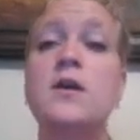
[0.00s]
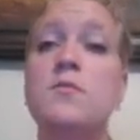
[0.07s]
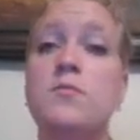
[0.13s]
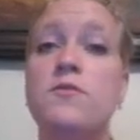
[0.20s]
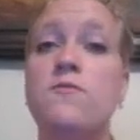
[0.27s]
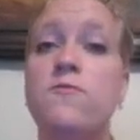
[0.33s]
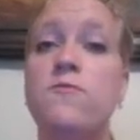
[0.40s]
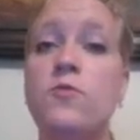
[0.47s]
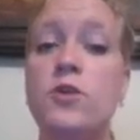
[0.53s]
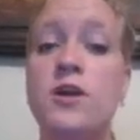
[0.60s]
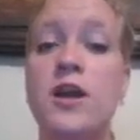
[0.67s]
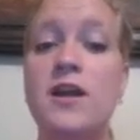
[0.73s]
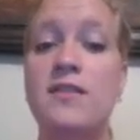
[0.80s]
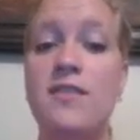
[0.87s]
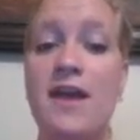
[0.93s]
before
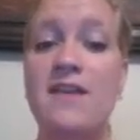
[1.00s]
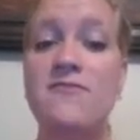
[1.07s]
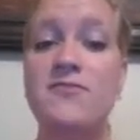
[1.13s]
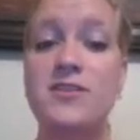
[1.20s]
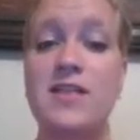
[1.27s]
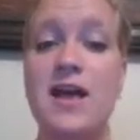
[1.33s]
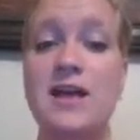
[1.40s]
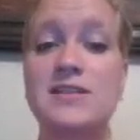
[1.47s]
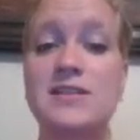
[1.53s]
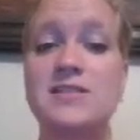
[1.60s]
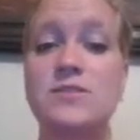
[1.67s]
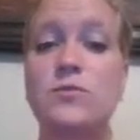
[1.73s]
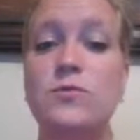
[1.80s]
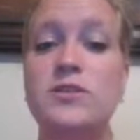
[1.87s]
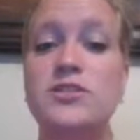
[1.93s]
our live class,
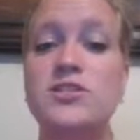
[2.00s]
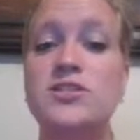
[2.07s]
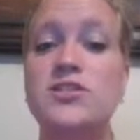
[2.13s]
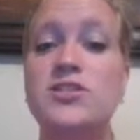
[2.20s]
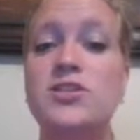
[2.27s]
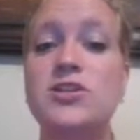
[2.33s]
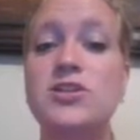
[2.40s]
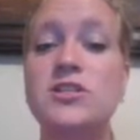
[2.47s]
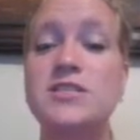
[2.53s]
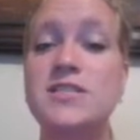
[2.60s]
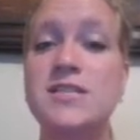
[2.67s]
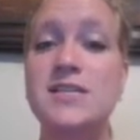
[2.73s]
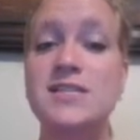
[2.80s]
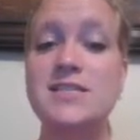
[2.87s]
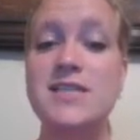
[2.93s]
which is
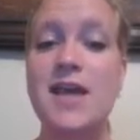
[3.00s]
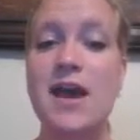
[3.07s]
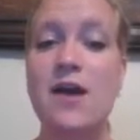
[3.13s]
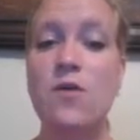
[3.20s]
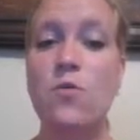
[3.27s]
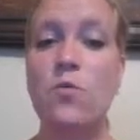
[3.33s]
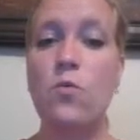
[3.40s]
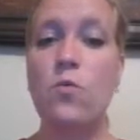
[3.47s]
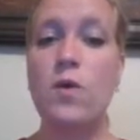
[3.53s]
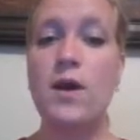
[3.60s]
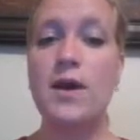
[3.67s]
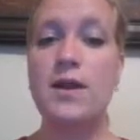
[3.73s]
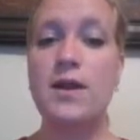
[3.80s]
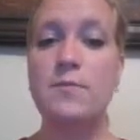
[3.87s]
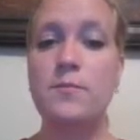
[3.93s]
Thursdays at
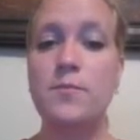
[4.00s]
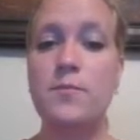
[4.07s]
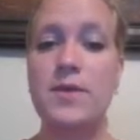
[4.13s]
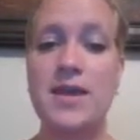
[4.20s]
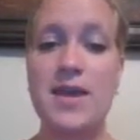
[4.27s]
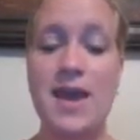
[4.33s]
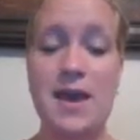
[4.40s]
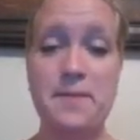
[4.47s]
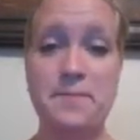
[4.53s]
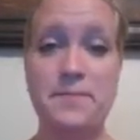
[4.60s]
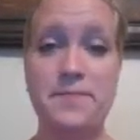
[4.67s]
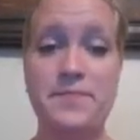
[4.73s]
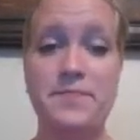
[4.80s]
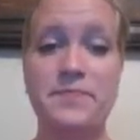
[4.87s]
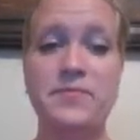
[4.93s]
1 p.m.
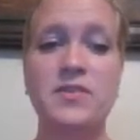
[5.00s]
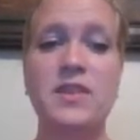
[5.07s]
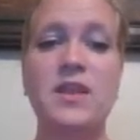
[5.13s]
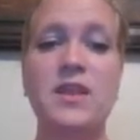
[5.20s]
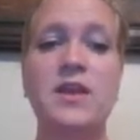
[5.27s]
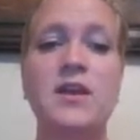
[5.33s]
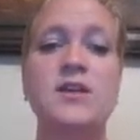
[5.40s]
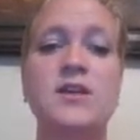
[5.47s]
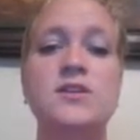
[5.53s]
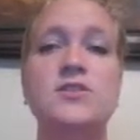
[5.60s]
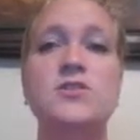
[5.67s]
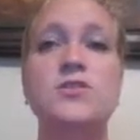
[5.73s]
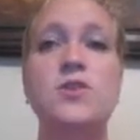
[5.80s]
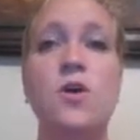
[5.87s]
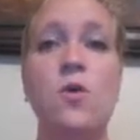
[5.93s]

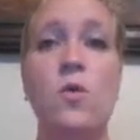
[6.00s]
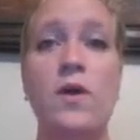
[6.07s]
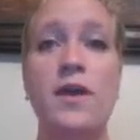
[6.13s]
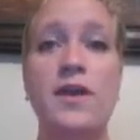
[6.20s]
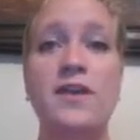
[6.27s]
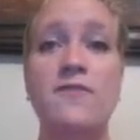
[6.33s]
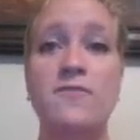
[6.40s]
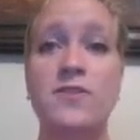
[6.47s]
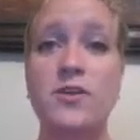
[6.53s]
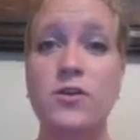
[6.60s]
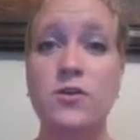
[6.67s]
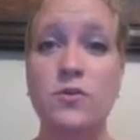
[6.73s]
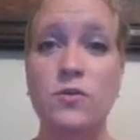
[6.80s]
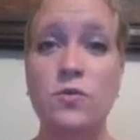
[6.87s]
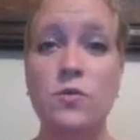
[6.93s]
So if
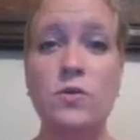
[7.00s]
you